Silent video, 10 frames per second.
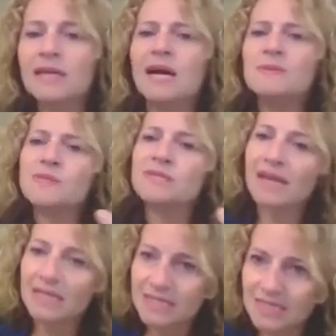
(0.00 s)
Comes with some
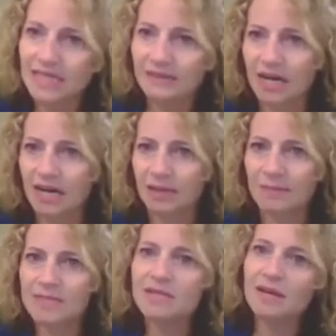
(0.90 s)
ancillary
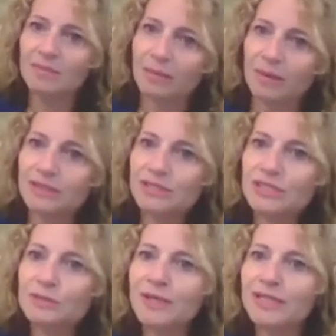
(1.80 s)
documents. Maybe there's
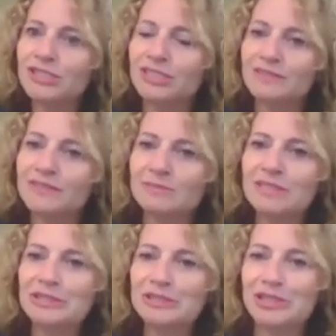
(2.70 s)
a spreadsheet of some
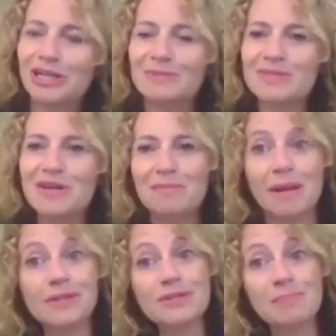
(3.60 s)
deal terms.
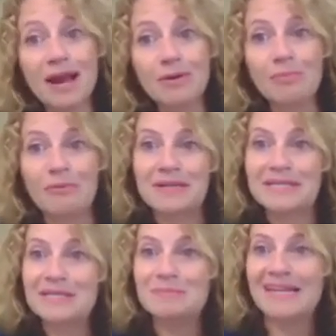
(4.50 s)
Maybe there's a PowerPoint
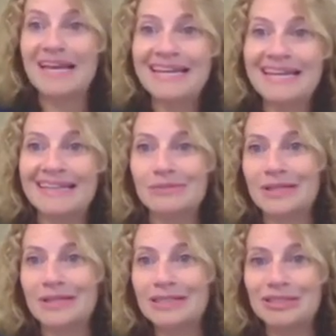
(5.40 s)
explaining the
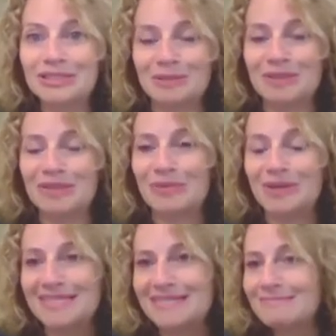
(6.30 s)
relationship that they
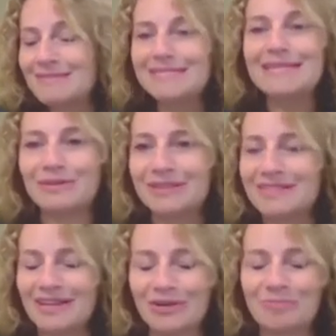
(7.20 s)
want to seek with
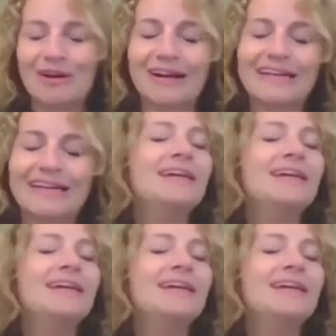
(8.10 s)
this other party.